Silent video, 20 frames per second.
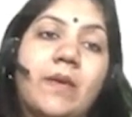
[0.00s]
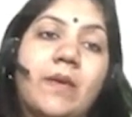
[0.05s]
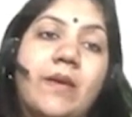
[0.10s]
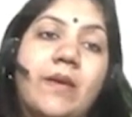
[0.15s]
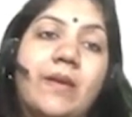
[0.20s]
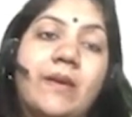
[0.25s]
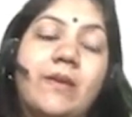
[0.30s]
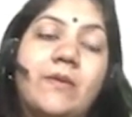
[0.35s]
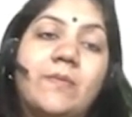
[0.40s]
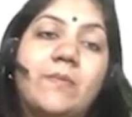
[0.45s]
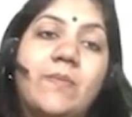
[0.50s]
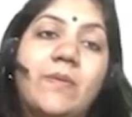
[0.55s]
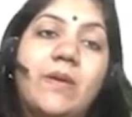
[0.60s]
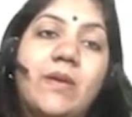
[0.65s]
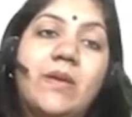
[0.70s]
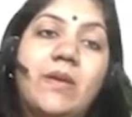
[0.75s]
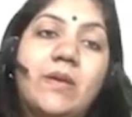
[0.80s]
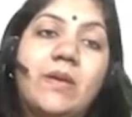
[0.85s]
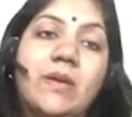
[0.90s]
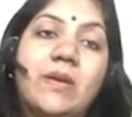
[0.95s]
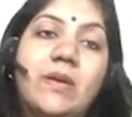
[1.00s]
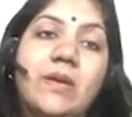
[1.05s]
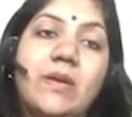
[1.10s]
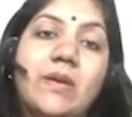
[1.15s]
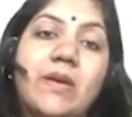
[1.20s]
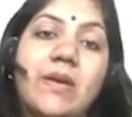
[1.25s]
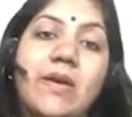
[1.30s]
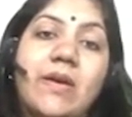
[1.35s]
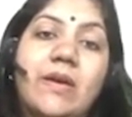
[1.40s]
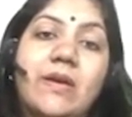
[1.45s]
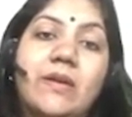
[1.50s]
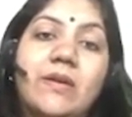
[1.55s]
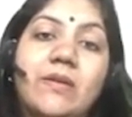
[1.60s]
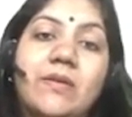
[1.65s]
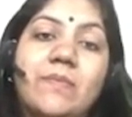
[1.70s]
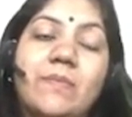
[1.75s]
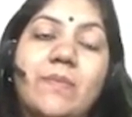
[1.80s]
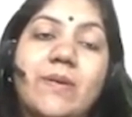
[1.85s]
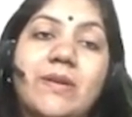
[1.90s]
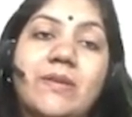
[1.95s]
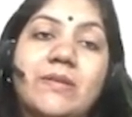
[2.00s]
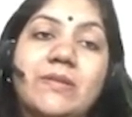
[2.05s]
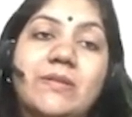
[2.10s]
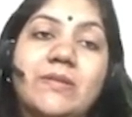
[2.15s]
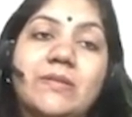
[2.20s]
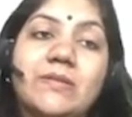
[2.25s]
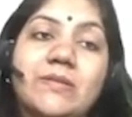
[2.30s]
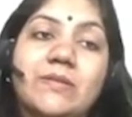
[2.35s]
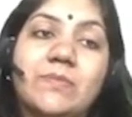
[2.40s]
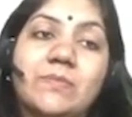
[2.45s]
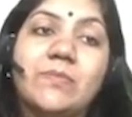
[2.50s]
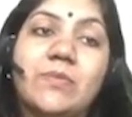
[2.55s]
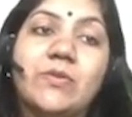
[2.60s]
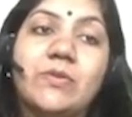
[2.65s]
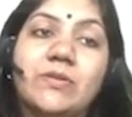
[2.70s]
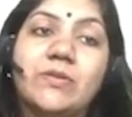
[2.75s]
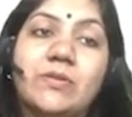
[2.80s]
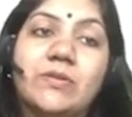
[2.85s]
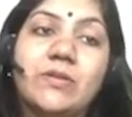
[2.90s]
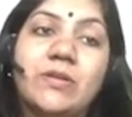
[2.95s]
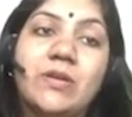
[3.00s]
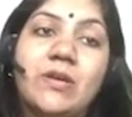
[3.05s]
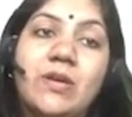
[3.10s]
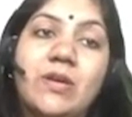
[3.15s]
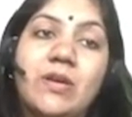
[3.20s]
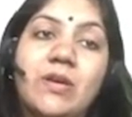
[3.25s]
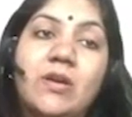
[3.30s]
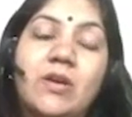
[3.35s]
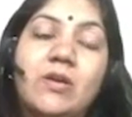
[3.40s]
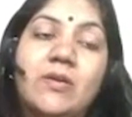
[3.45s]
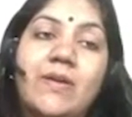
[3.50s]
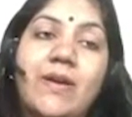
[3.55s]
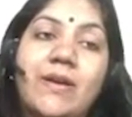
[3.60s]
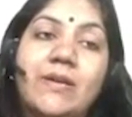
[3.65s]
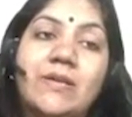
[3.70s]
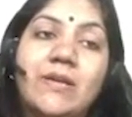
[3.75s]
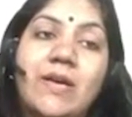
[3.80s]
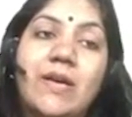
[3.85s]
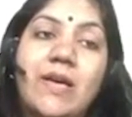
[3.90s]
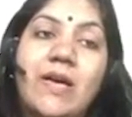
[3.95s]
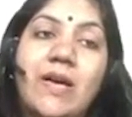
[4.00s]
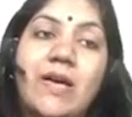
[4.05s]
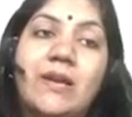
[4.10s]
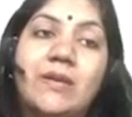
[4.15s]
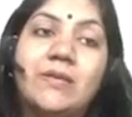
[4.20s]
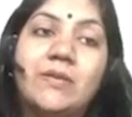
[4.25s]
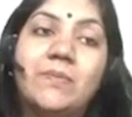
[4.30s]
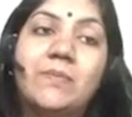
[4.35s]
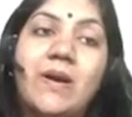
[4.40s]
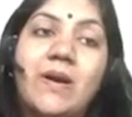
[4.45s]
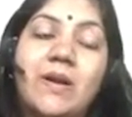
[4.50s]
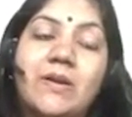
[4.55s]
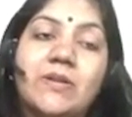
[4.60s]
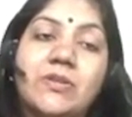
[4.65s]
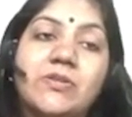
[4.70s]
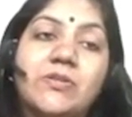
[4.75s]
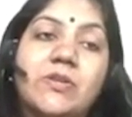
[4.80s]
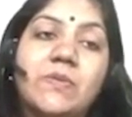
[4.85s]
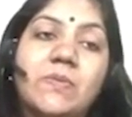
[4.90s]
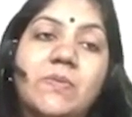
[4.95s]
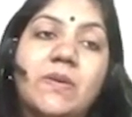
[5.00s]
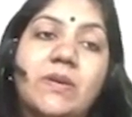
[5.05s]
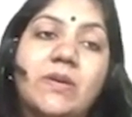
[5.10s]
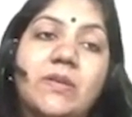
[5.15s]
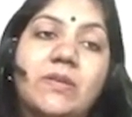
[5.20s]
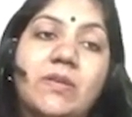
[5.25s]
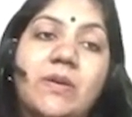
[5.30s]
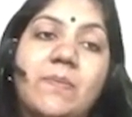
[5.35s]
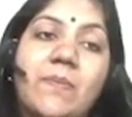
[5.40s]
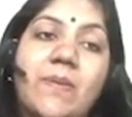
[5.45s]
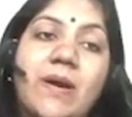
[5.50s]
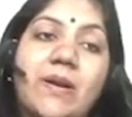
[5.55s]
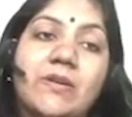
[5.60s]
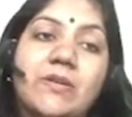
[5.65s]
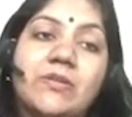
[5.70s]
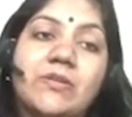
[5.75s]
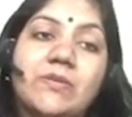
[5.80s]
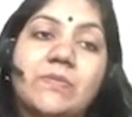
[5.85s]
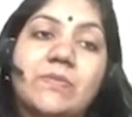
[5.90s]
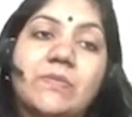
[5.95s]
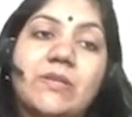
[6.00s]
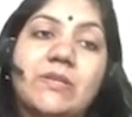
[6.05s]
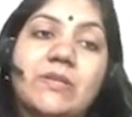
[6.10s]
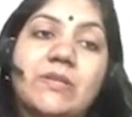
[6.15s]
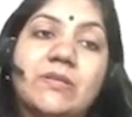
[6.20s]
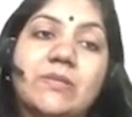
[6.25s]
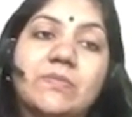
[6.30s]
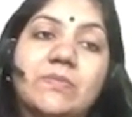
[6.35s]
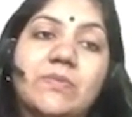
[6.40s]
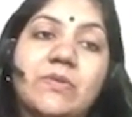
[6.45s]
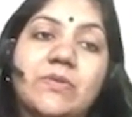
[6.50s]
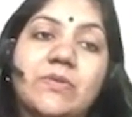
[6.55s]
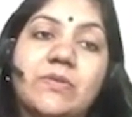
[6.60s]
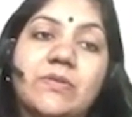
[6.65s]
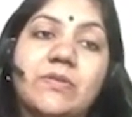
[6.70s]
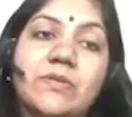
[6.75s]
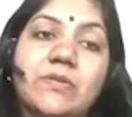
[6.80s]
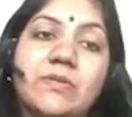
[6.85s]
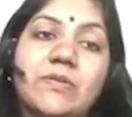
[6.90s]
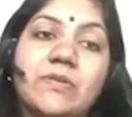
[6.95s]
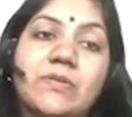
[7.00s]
LLP agreement is important, right? And in the partnership deed is important.